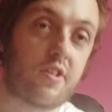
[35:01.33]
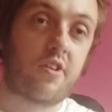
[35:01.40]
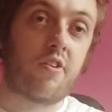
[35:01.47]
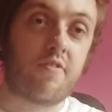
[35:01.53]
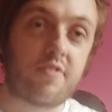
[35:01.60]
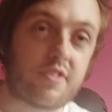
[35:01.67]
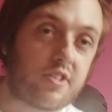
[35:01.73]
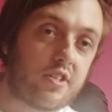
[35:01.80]
Like
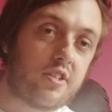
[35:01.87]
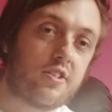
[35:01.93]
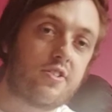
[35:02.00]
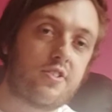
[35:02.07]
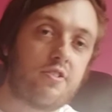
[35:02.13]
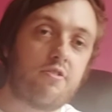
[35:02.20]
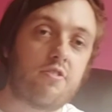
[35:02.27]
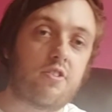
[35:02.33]
obviously it's
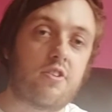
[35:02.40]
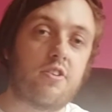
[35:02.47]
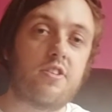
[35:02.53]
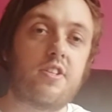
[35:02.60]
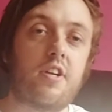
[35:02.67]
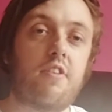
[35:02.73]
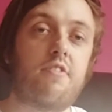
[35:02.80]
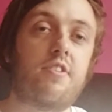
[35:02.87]
still good
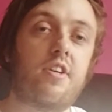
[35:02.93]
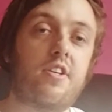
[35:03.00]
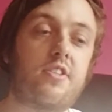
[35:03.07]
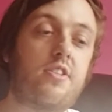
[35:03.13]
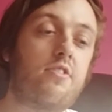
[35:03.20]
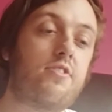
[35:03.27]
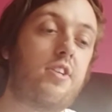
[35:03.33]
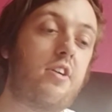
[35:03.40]
and everything. It
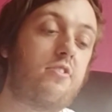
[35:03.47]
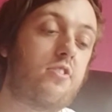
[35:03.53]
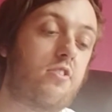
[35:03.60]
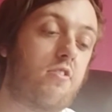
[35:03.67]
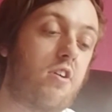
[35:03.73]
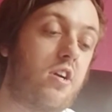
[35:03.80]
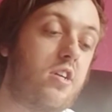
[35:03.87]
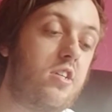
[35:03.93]
still sounds
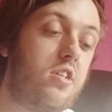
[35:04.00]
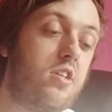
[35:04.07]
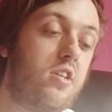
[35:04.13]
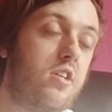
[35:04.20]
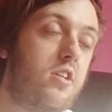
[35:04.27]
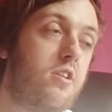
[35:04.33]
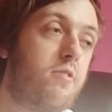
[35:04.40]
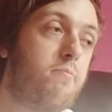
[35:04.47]
great,
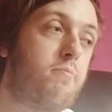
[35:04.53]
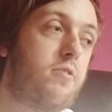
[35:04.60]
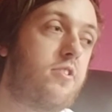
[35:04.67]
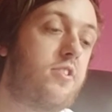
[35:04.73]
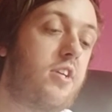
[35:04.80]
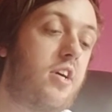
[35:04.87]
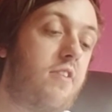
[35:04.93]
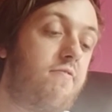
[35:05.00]
but